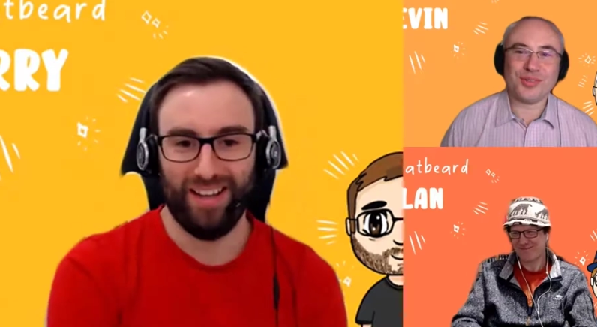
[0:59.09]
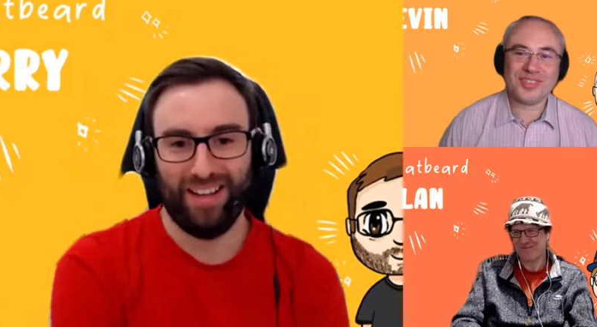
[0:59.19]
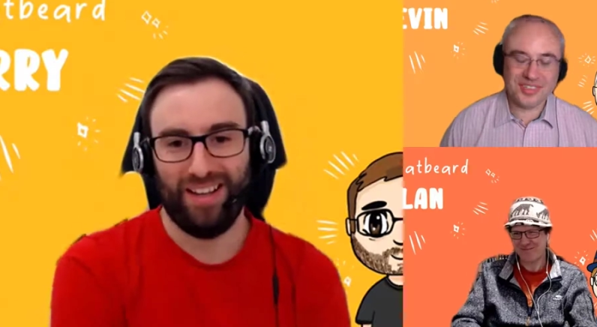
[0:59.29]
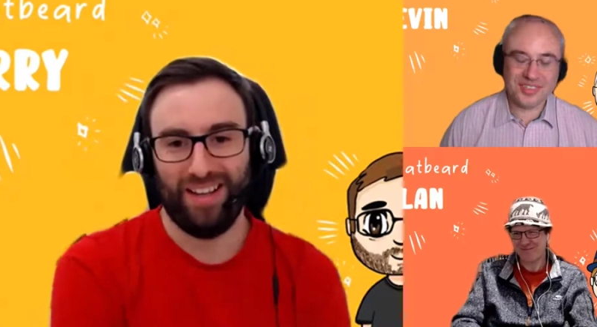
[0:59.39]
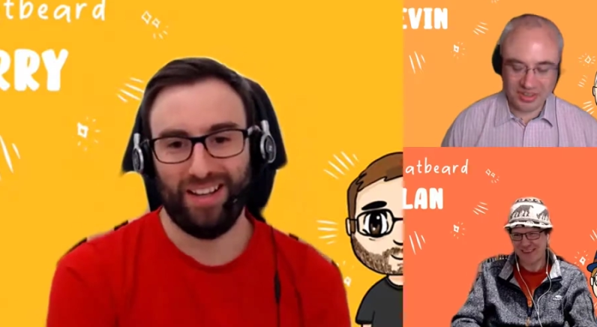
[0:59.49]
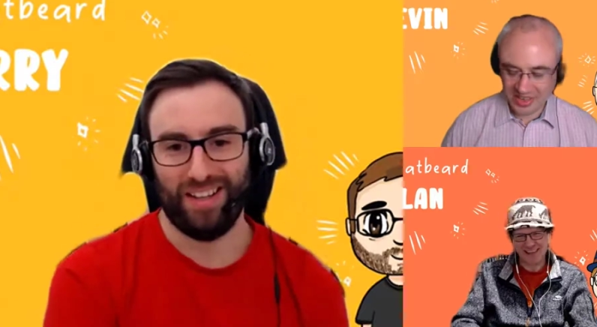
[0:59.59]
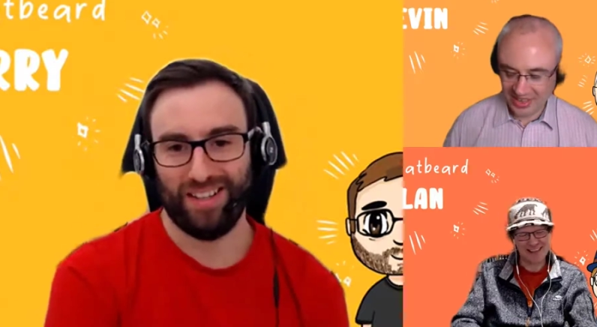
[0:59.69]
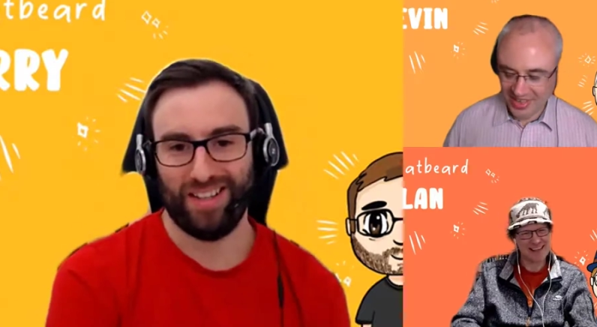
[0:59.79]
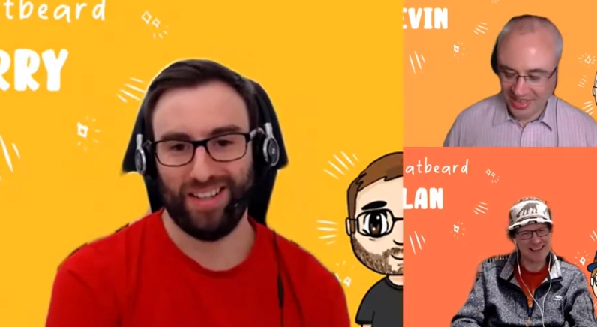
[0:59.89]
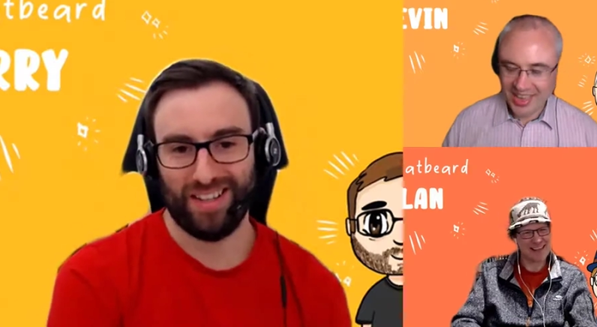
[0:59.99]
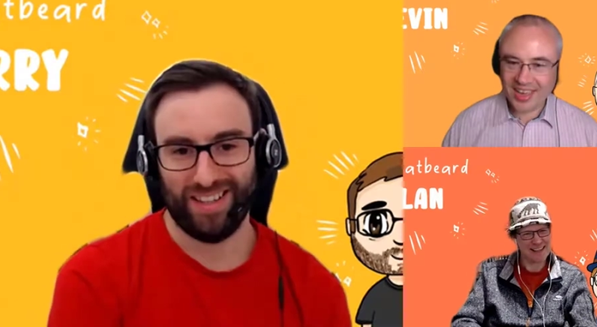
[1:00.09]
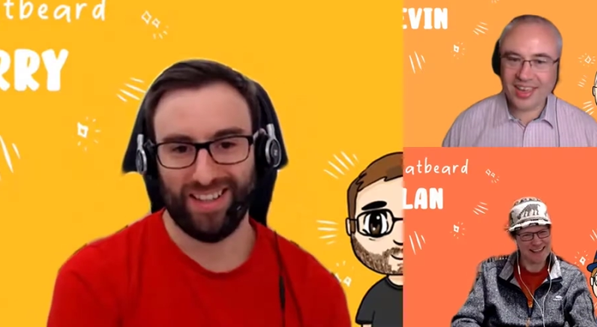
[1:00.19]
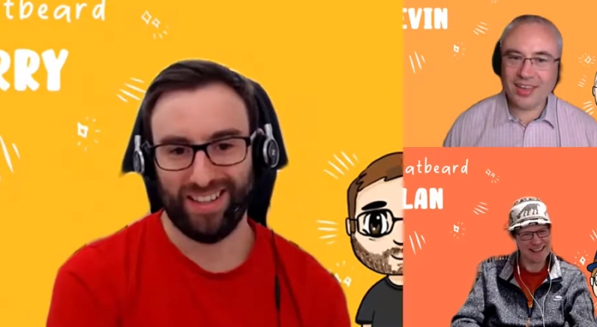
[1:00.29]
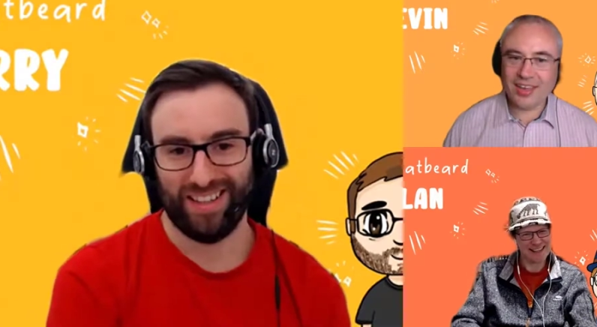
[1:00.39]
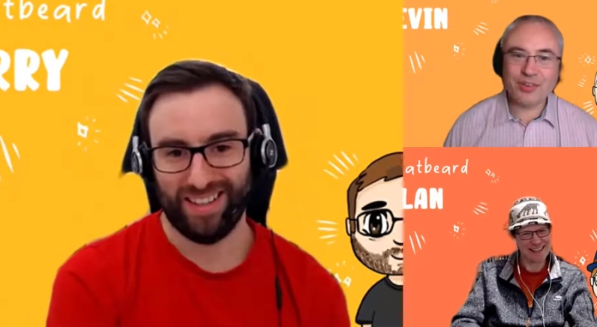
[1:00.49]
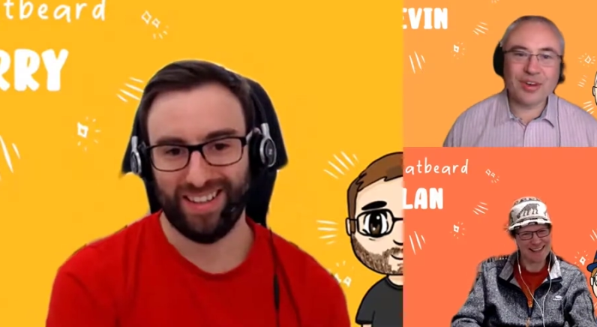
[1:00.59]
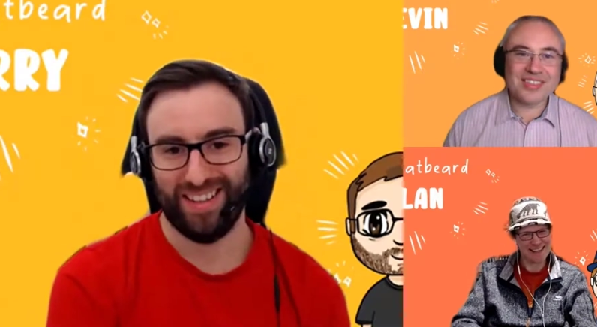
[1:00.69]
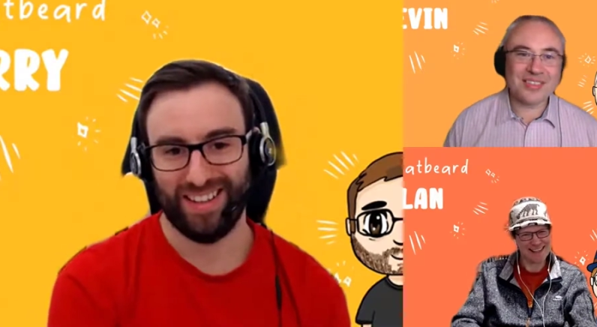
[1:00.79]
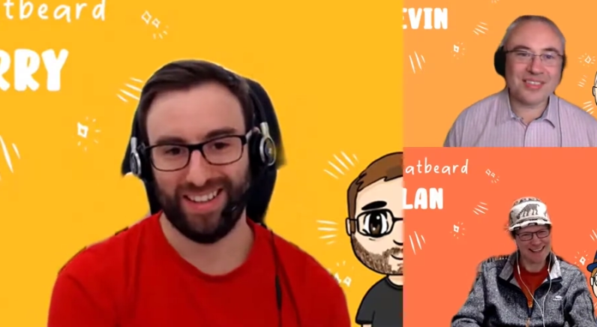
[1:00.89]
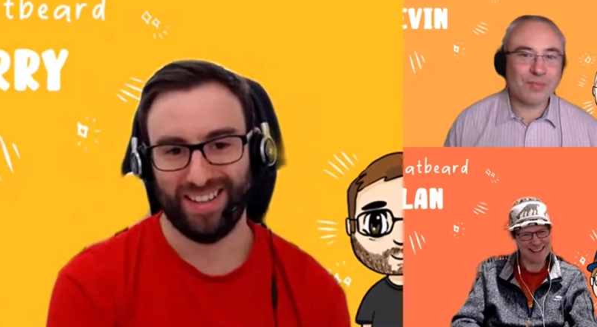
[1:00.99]
Speaker 1: So, yeah, if you are
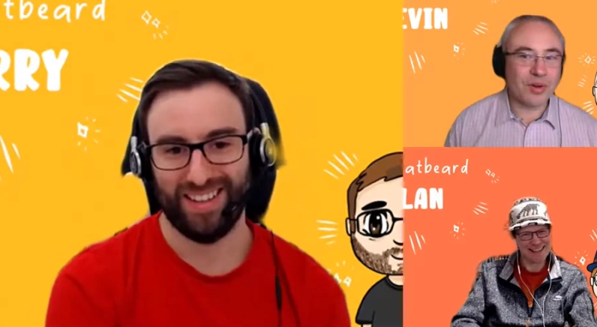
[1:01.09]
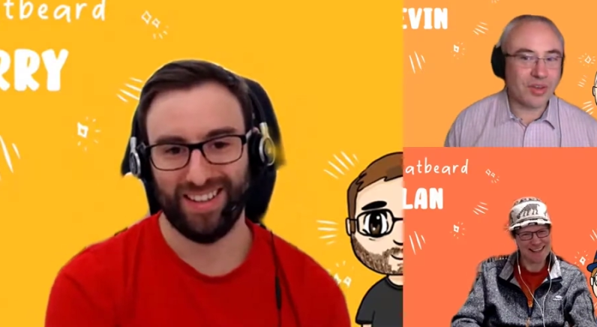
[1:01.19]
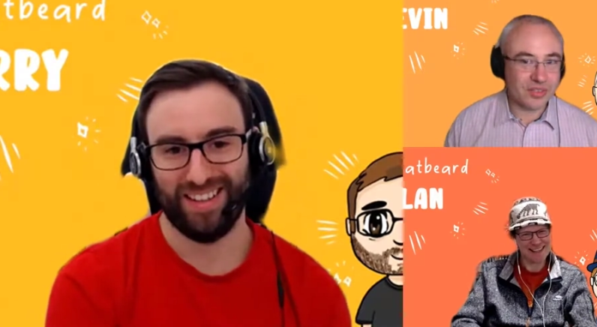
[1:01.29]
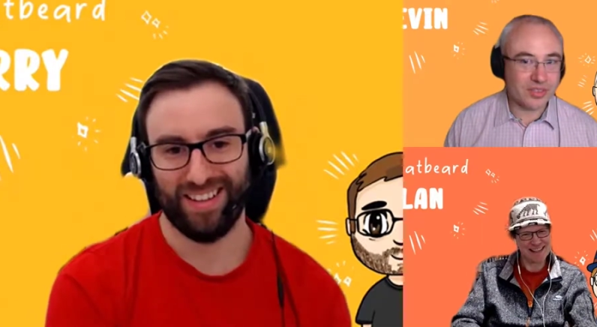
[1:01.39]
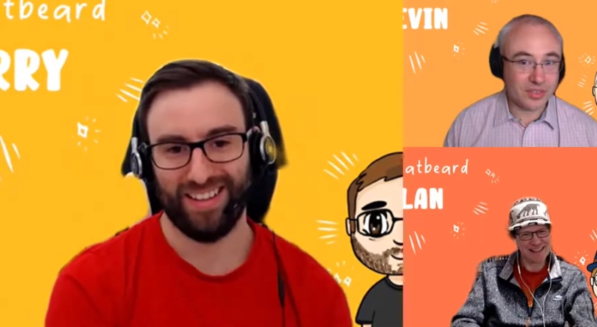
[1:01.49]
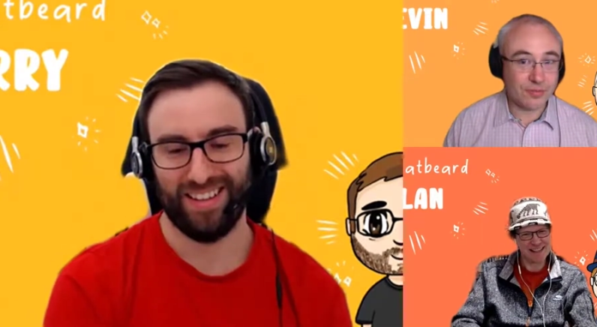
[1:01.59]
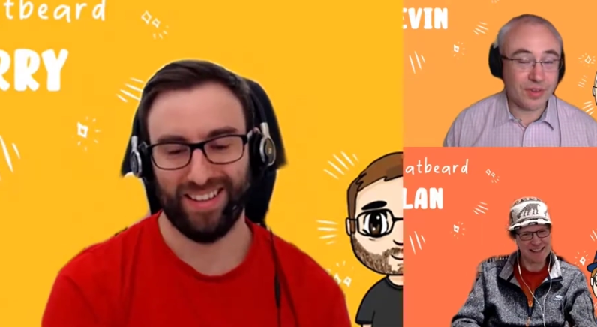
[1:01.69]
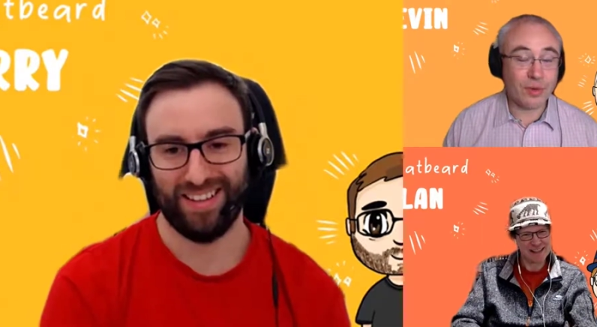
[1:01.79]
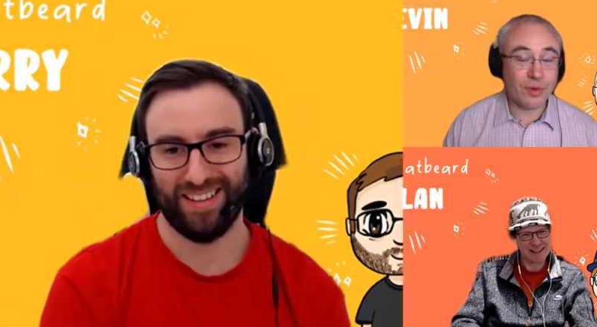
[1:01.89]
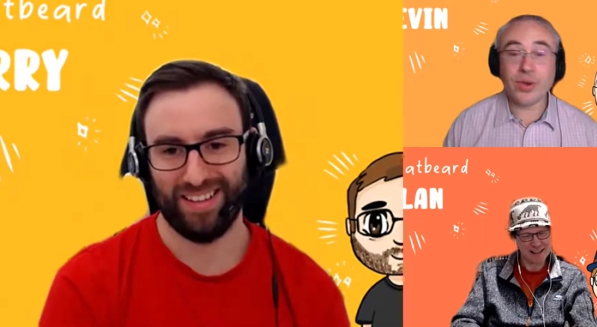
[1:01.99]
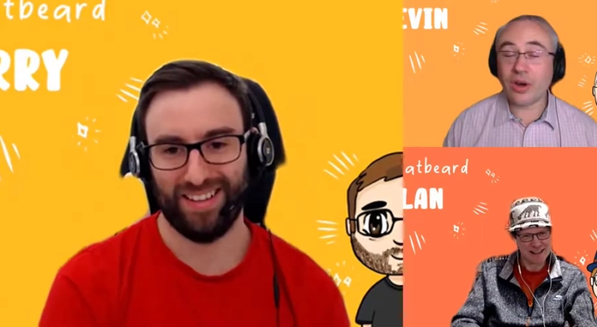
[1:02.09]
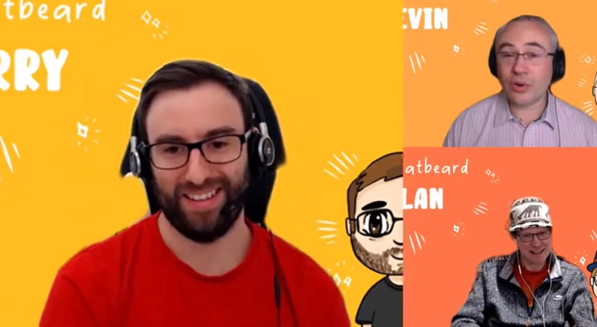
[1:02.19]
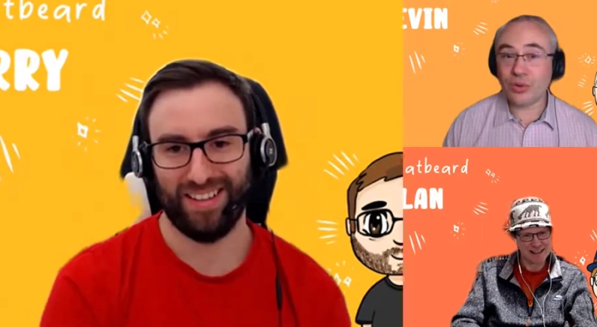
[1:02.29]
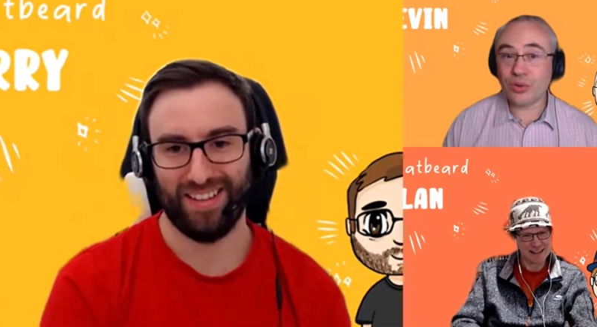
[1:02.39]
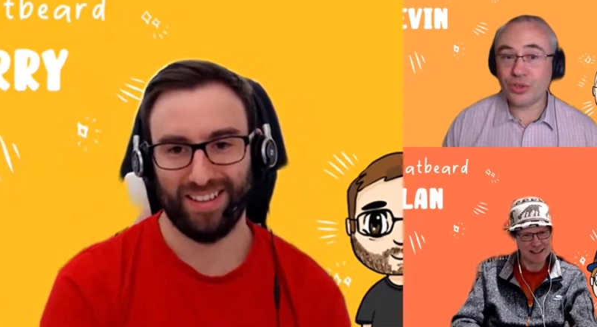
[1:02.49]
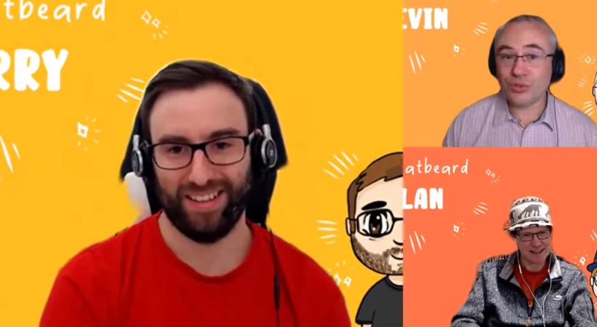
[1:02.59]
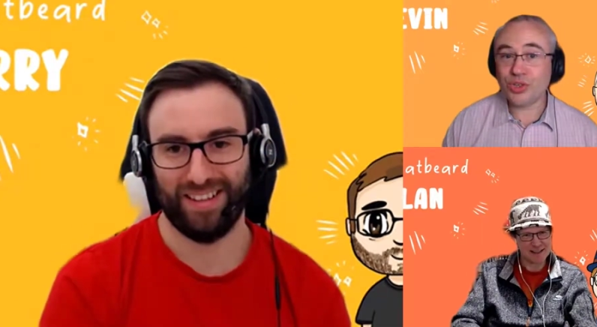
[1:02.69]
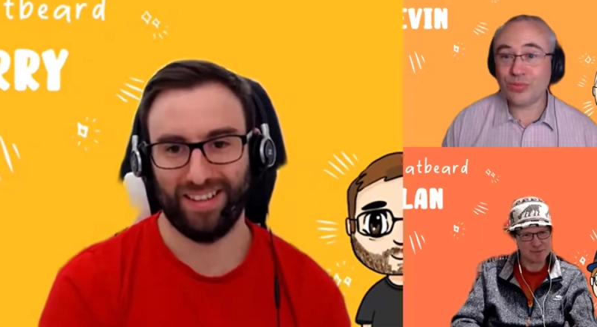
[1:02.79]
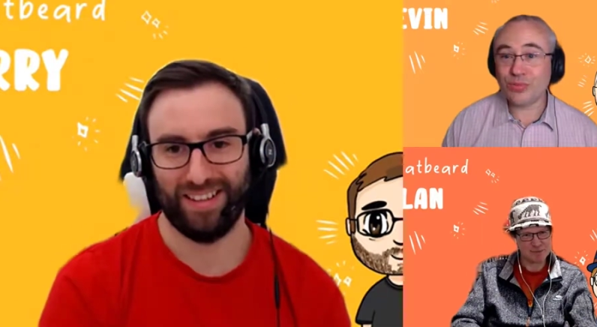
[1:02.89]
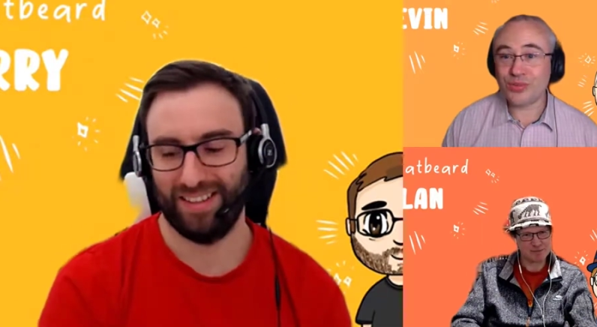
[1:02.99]
listening to the podcast, don't forget we are on YouTube
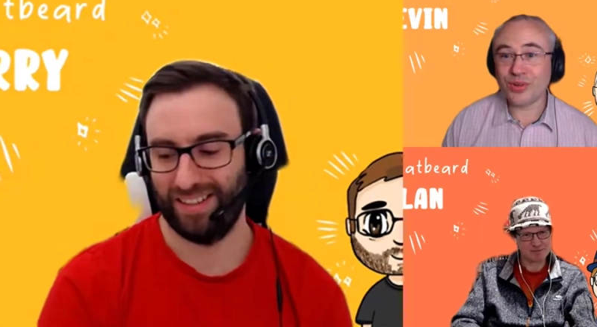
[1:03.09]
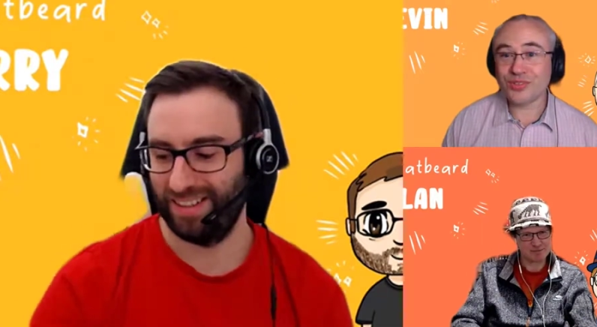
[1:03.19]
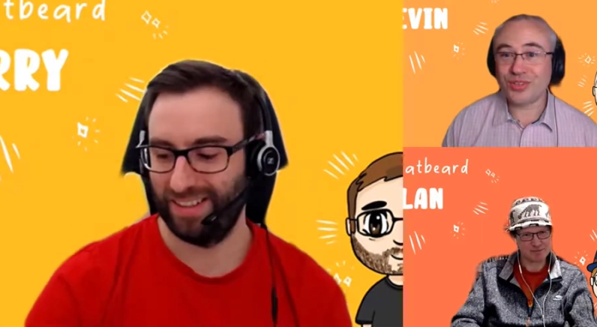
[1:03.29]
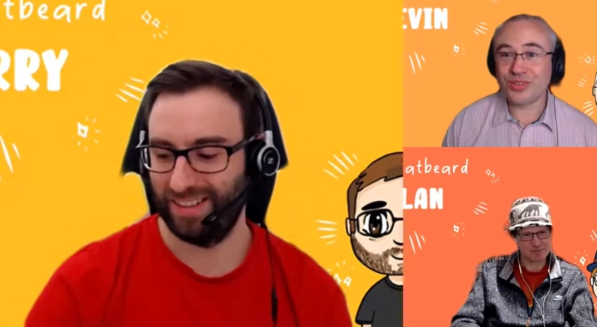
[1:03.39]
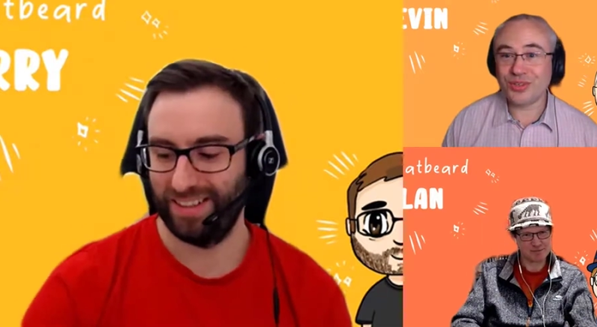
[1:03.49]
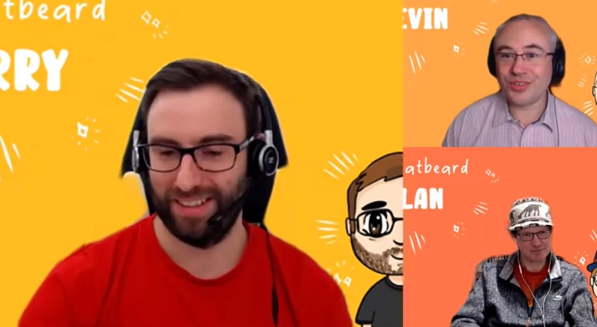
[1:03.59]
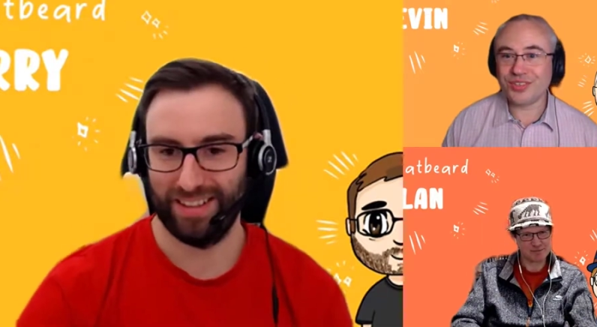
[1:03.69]
as well. So you can